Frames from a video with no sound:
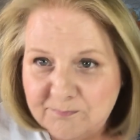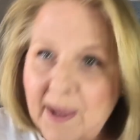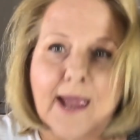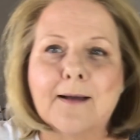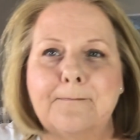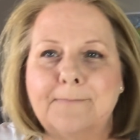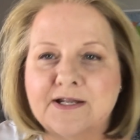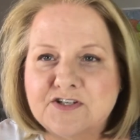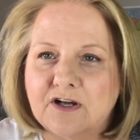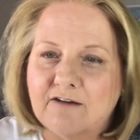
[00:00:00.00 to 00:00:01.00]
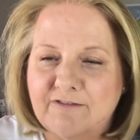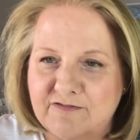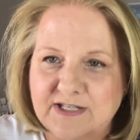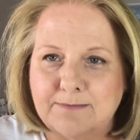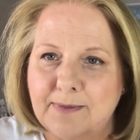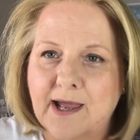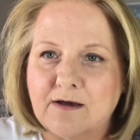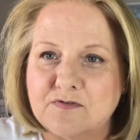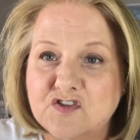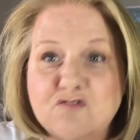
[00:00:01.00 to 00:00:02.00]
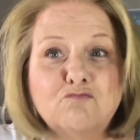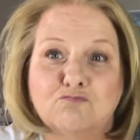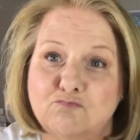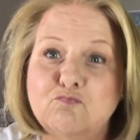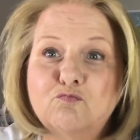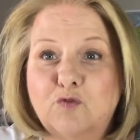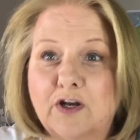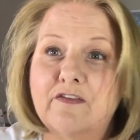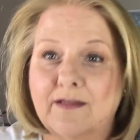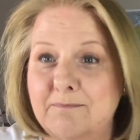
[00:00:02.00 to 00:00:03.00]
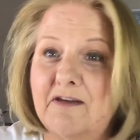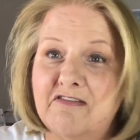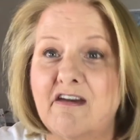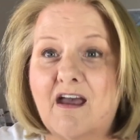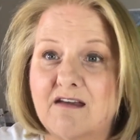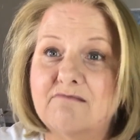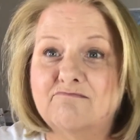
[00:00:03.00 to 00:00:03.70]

bam, I took off 15 pounds. What do you think about that?